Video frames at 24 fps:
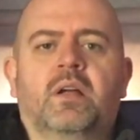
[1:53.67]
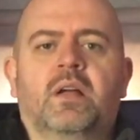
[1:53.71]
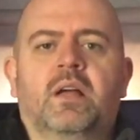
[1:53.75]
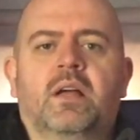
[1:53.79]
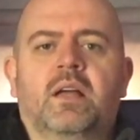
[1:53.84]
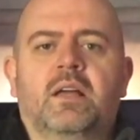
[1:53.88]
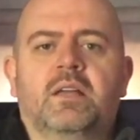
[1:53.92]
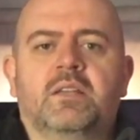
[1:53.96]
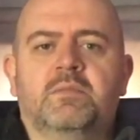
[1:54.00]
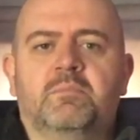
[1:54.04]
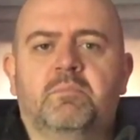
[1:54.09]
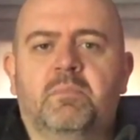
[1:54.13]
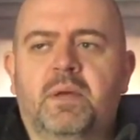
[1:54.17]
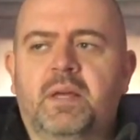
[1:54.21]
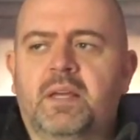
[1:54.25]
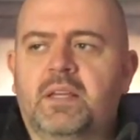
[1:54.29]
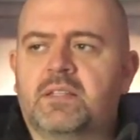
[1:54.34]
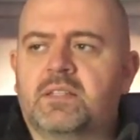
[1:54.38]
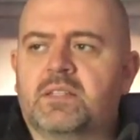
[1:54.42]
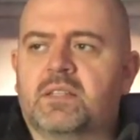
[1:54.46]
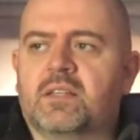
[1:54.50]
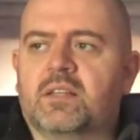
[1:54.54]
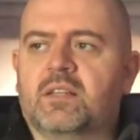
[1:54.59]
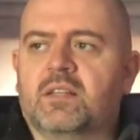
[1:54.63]
is
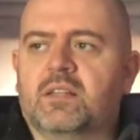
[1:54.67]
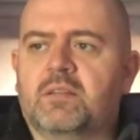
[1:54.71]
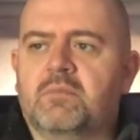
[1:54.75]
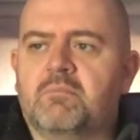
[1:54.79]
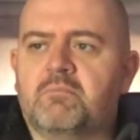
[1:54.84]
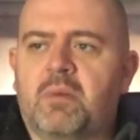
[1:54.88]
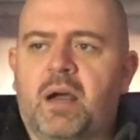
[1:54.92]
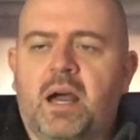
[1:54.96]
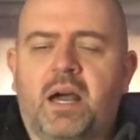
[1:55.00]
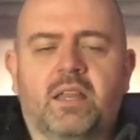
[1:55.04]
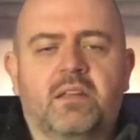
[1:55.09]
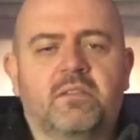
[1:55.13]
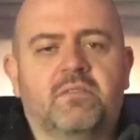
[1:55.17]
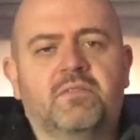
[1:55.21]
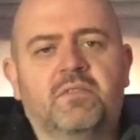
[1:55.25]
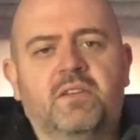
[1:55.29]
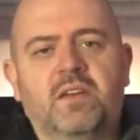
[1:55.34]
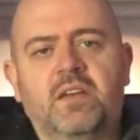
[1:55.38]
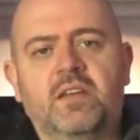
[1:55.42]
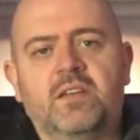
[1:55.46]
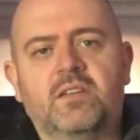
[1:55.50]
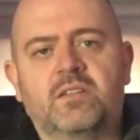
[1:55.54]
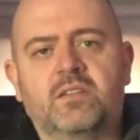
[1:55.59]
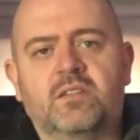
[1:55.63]
basically
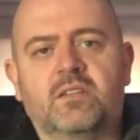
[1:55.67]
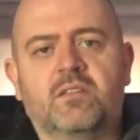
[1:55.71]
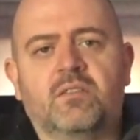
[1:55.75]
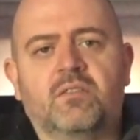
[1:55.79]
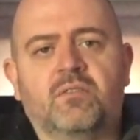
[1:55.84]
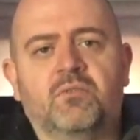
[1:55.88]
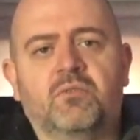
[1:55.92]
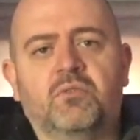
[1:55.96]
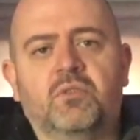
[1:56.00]
manifesting through